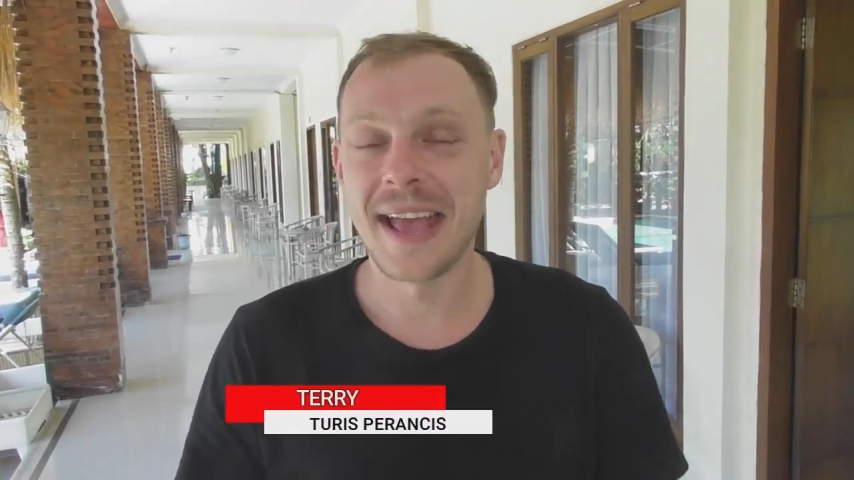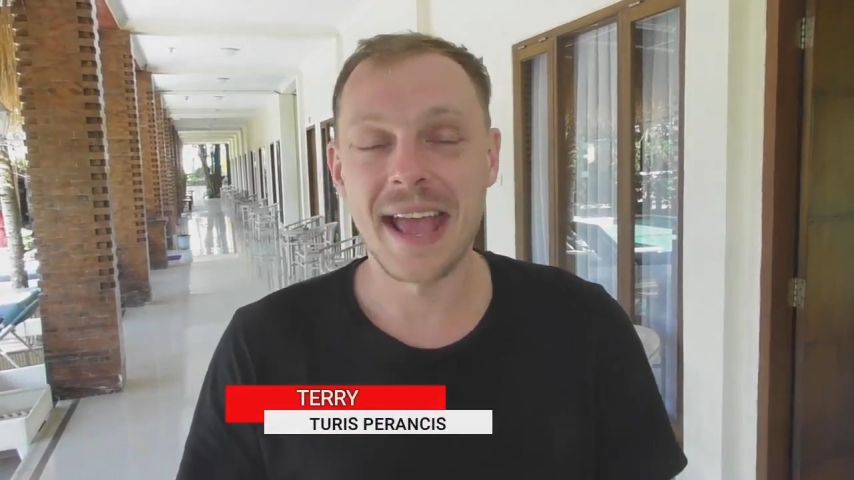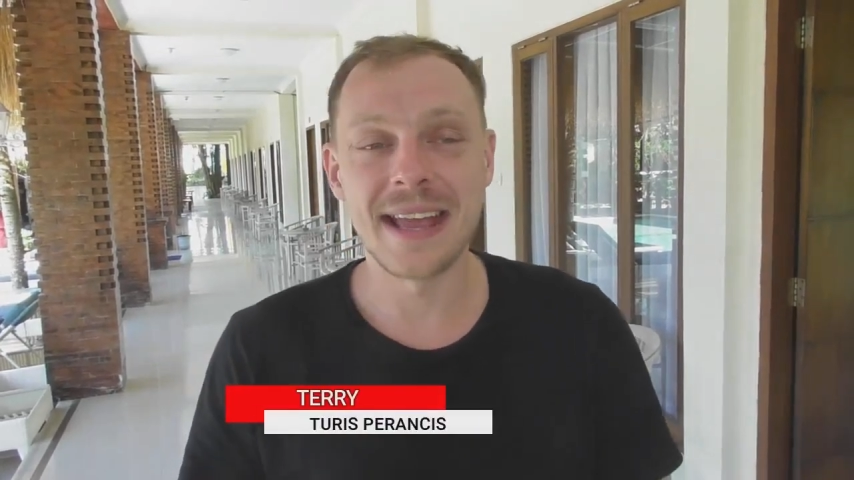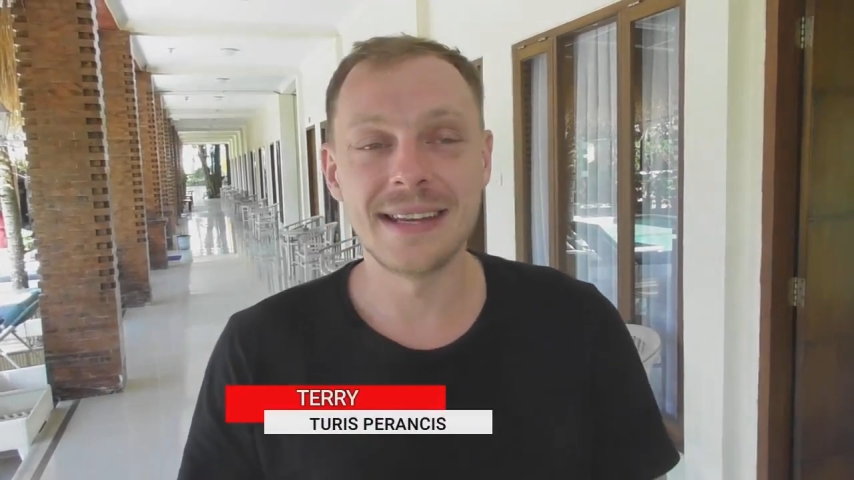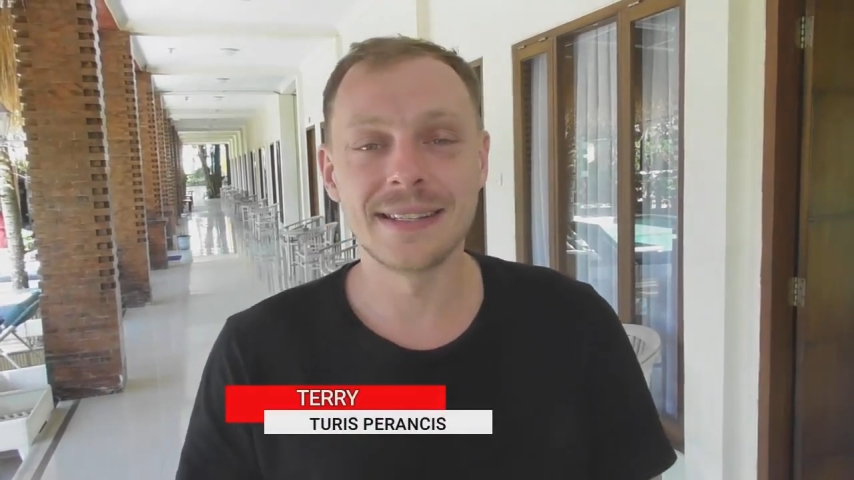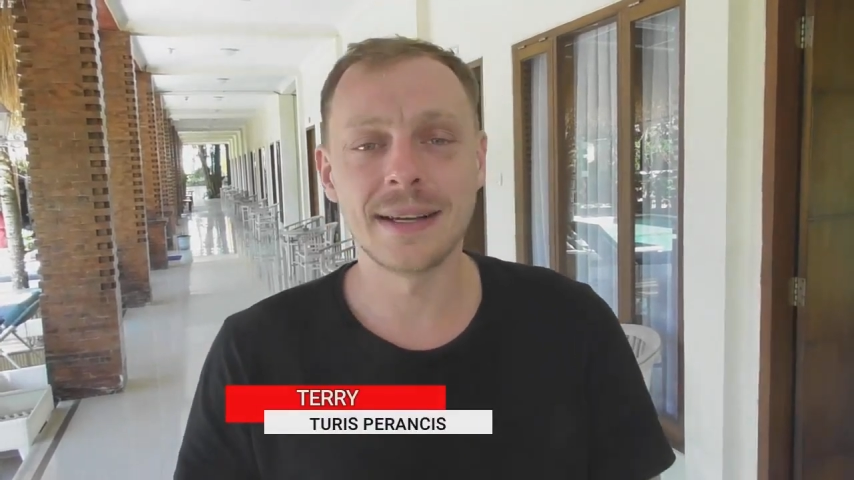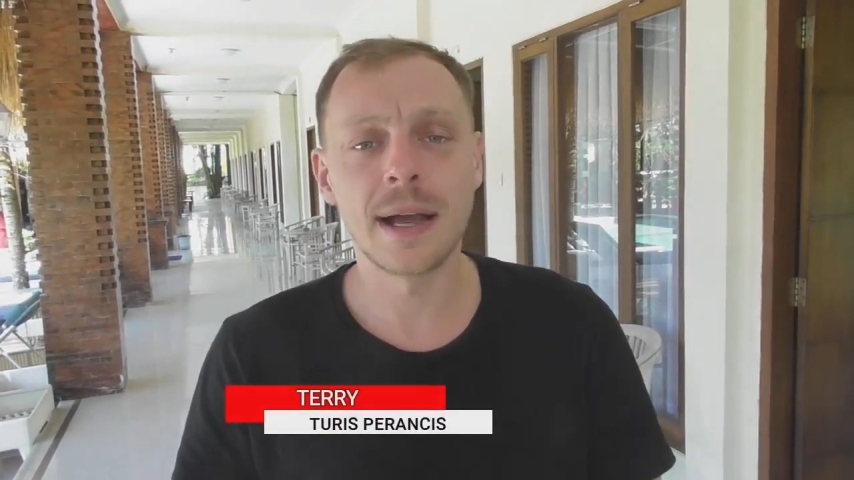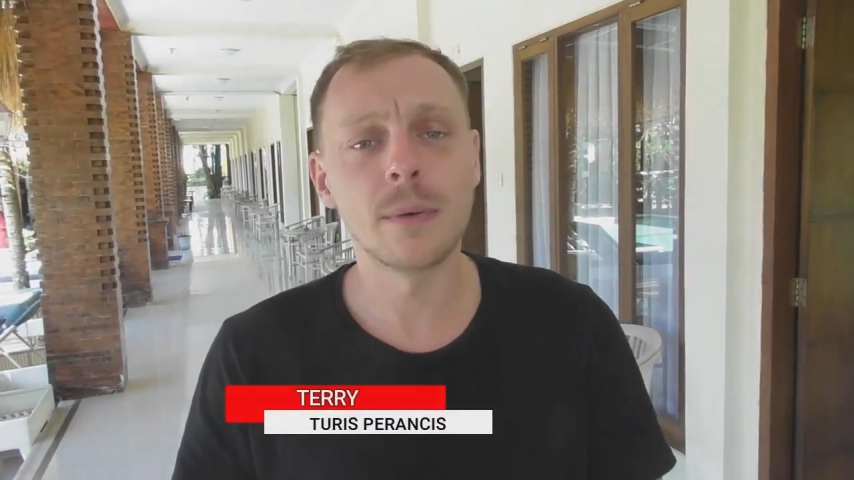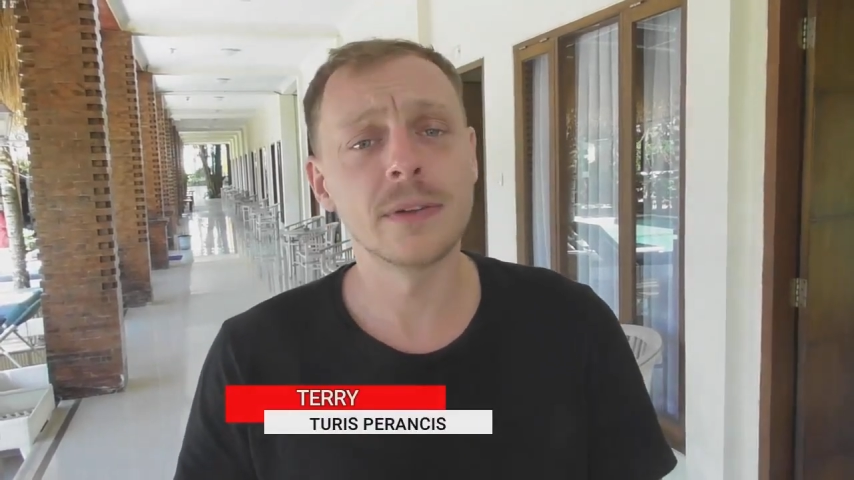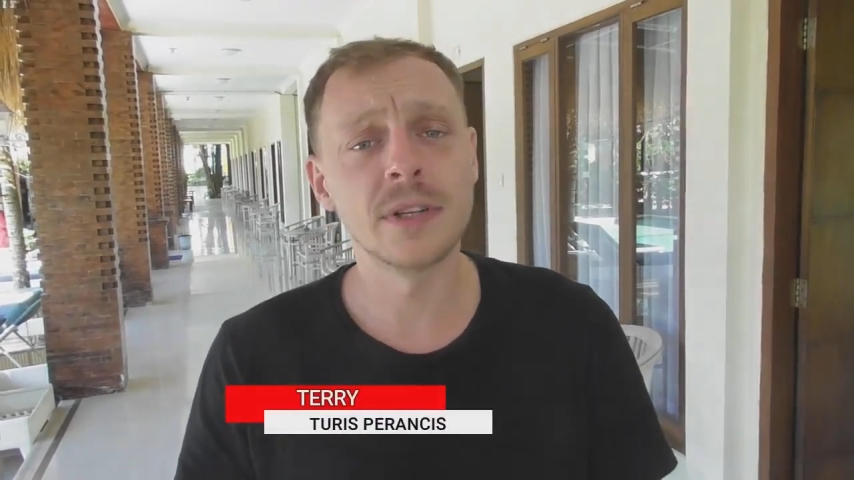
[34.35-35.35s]
and uh,
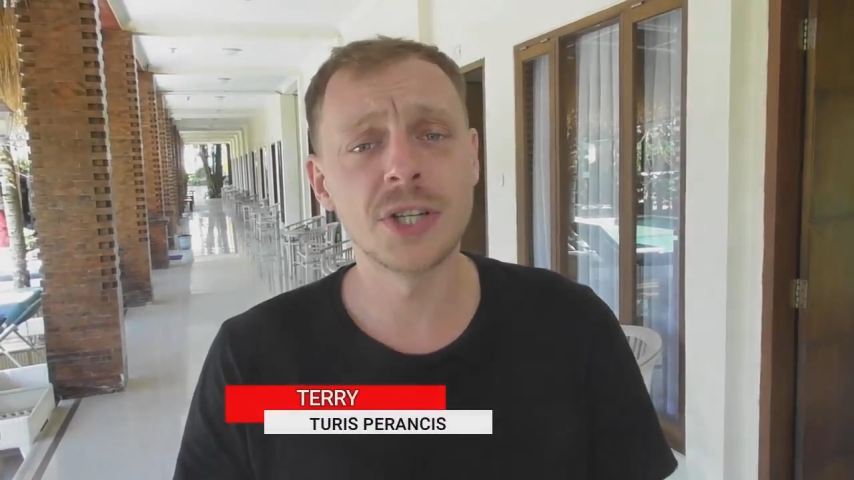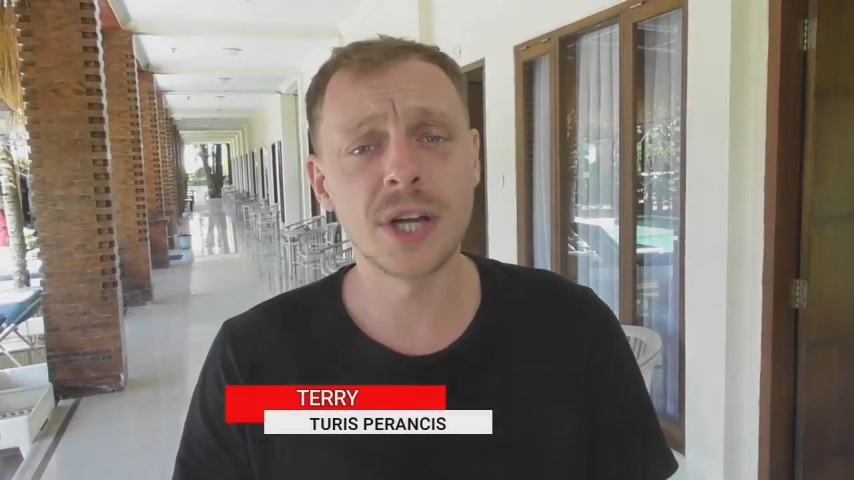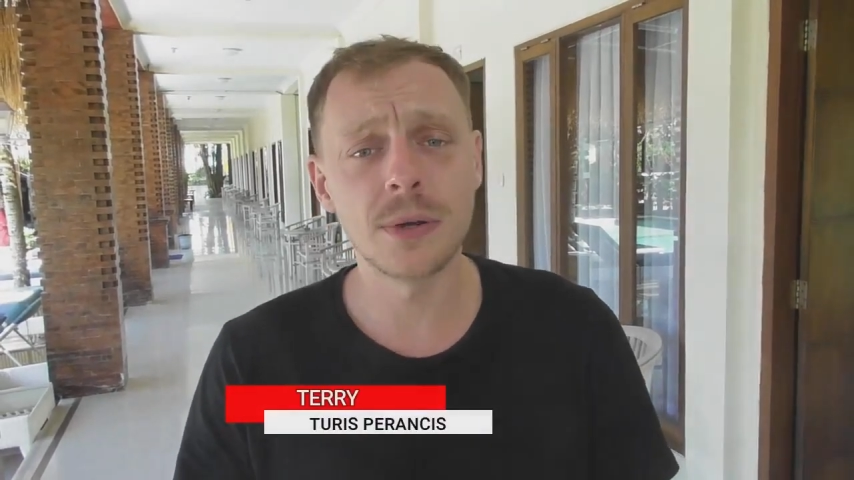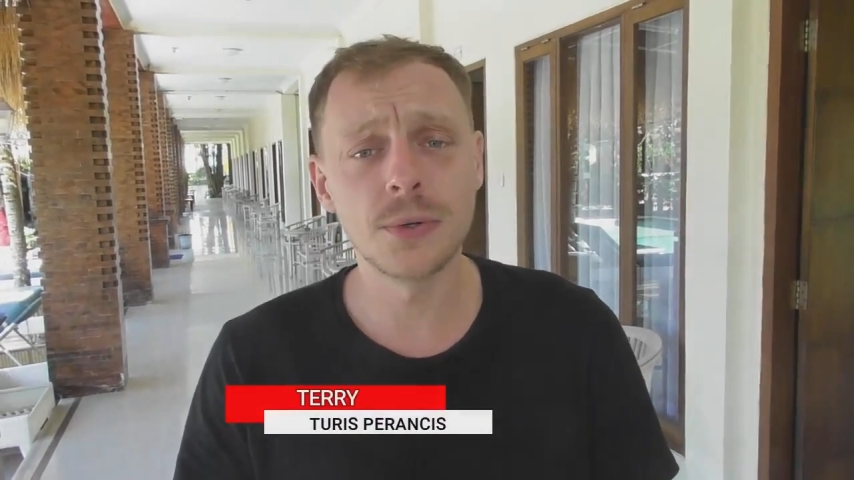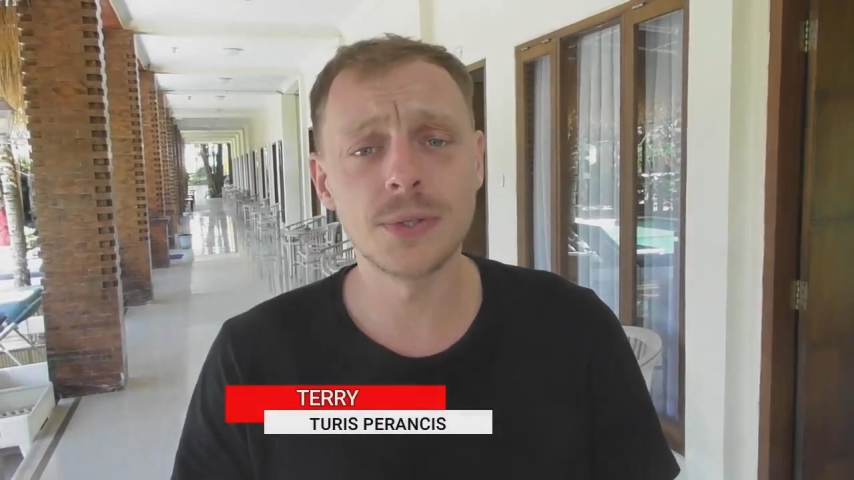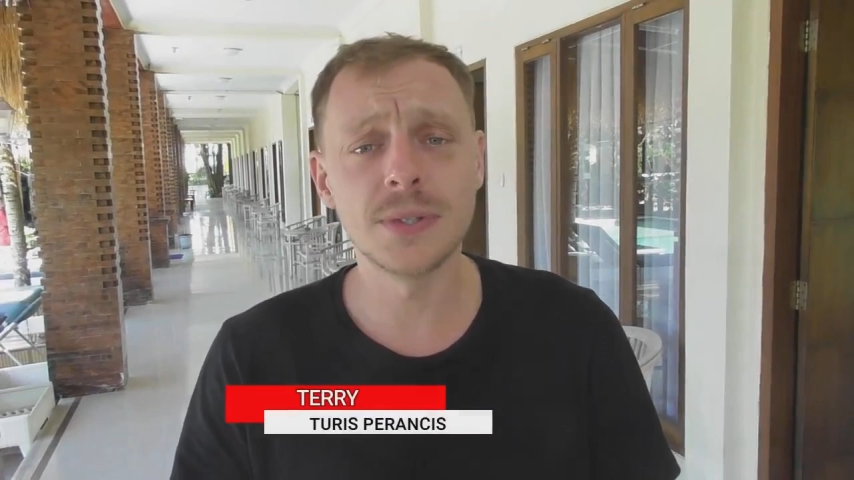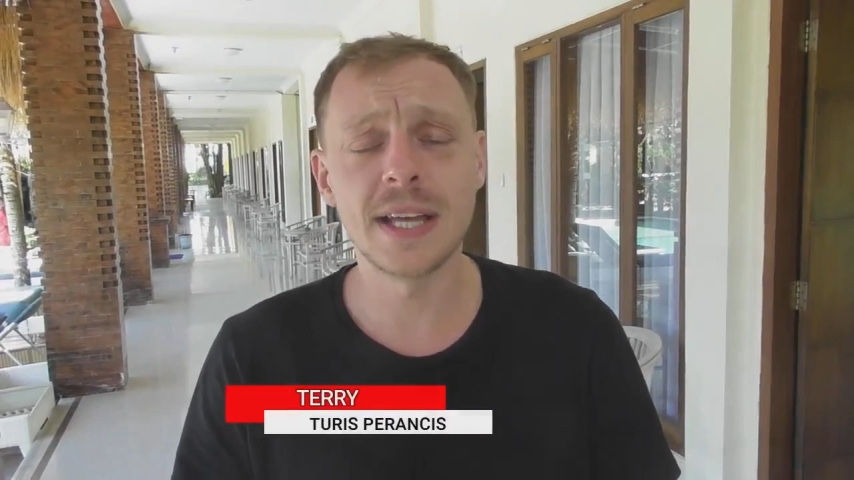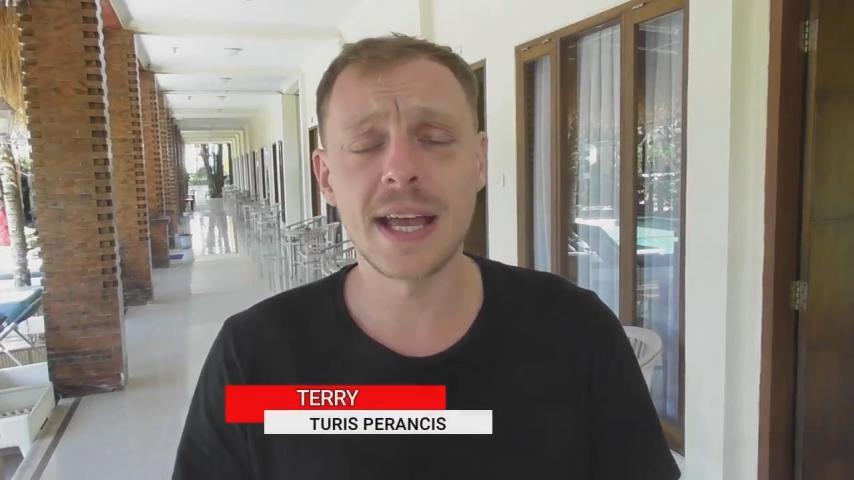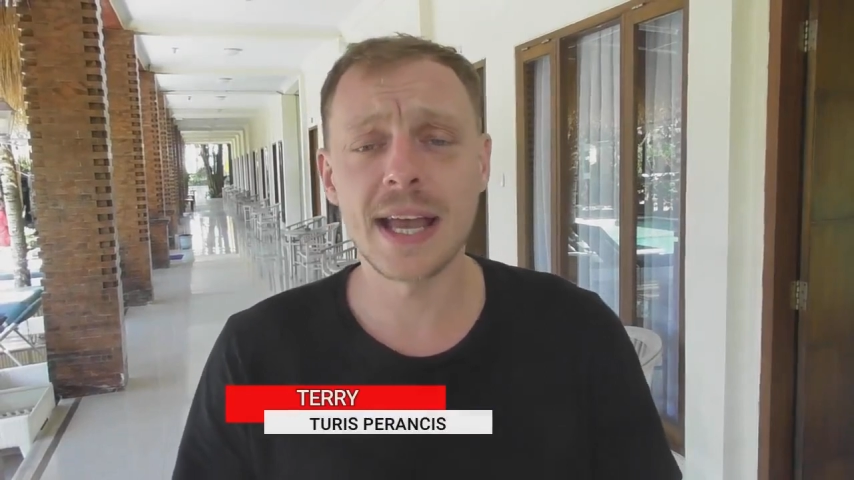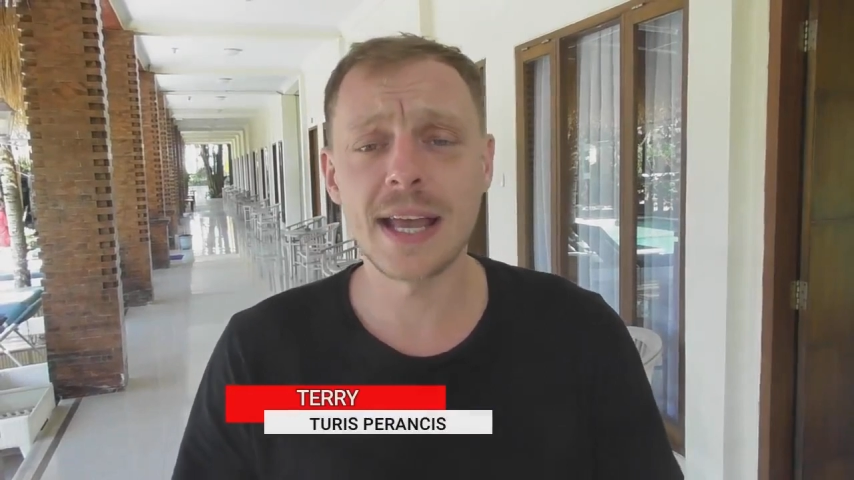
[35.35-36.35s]
I was in Canggu
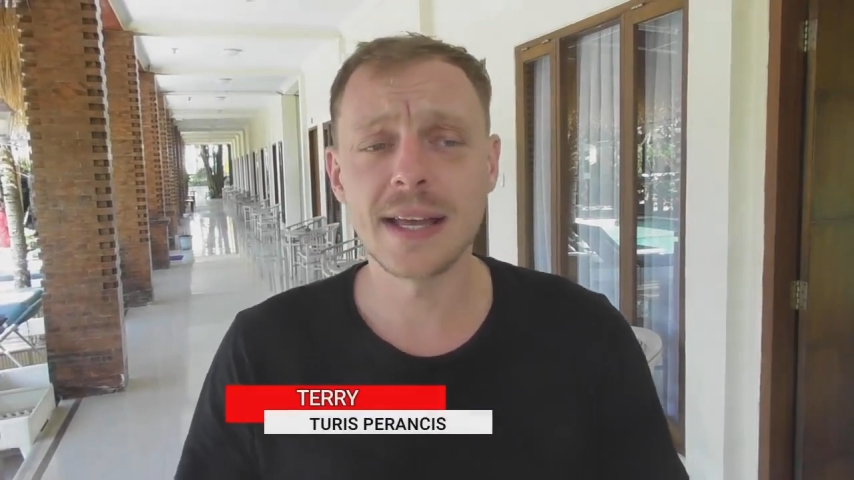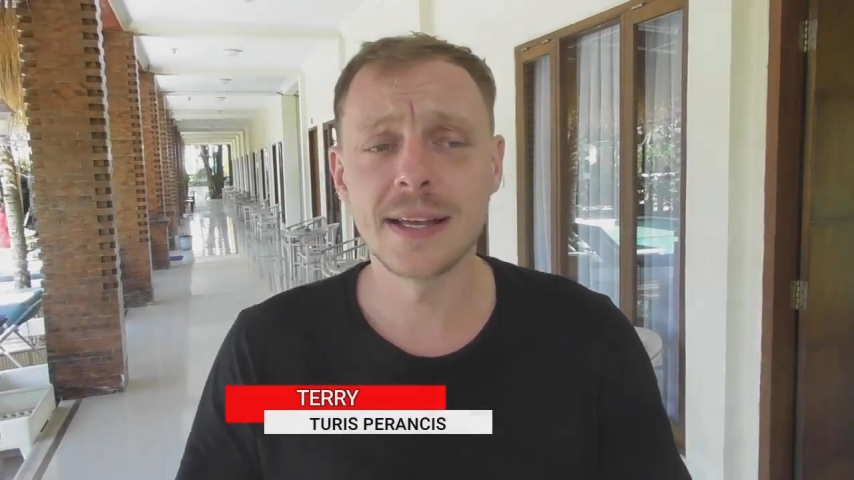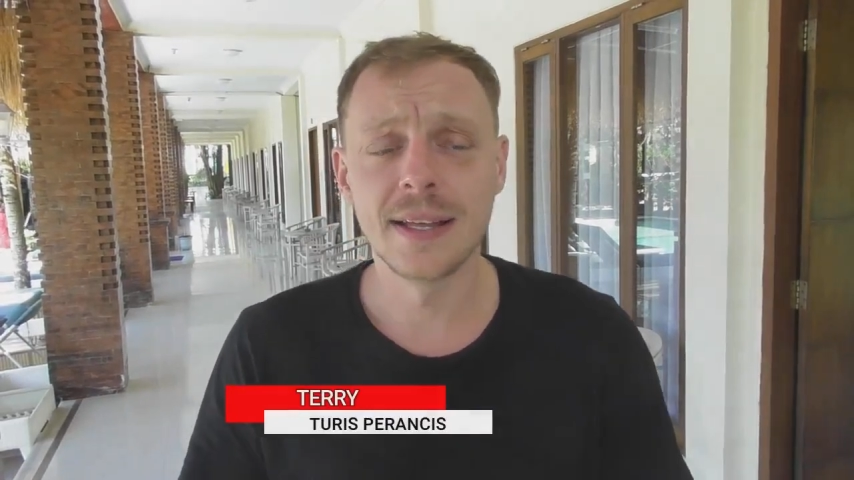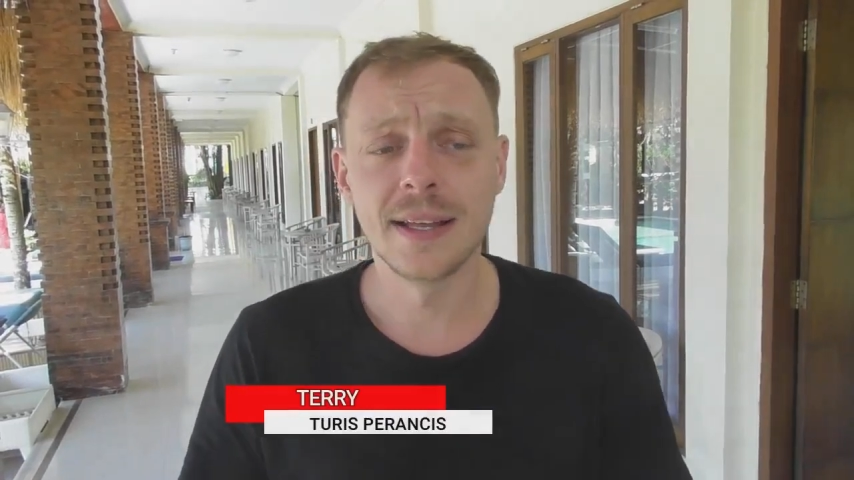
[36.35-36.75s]
today